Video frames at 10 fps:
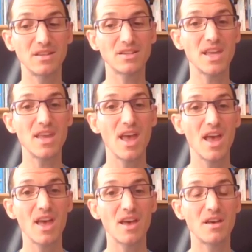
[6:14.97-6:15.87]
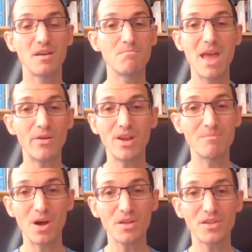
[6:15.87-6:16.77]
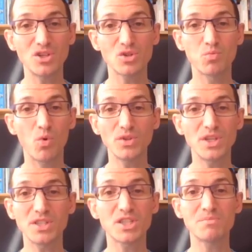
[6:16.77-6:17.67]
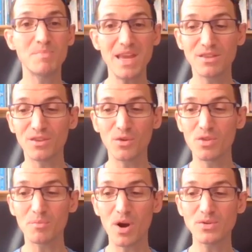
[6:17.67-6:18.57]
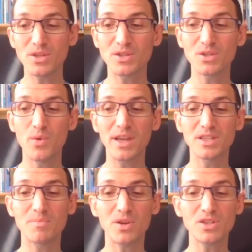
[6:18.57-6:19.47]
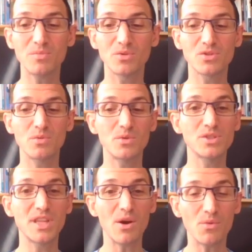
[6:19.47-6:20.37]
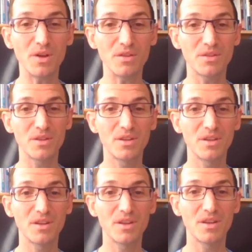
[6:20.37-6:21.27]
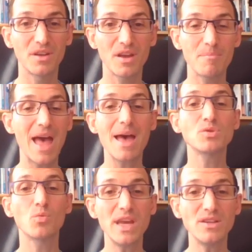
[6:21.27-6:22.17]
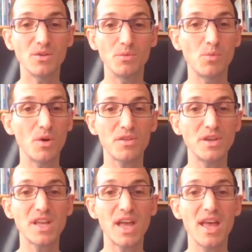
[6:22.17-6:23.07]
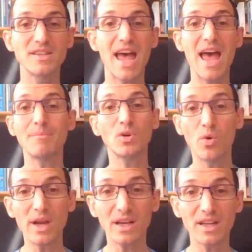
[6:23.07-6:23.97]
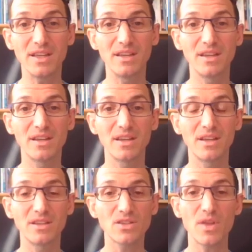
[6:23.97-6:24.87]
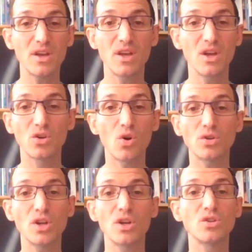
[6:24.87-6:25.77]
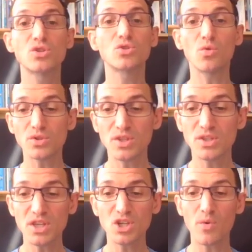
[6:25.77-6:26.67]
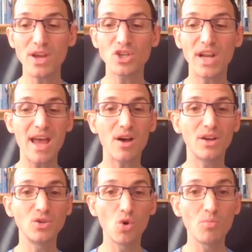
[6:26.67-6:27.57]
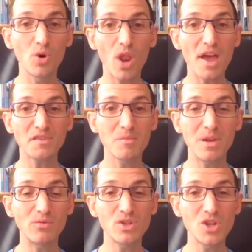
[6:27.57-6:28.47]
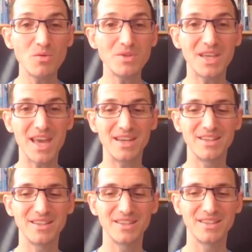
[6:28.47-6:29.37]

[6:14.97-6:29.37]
You see, Mary and Martha just wanted to speed through the process as quick as possible so it was dealt with. And perhaps we do. We want things to happen quickly so that God sorts the situation out and normal life can be resumed again.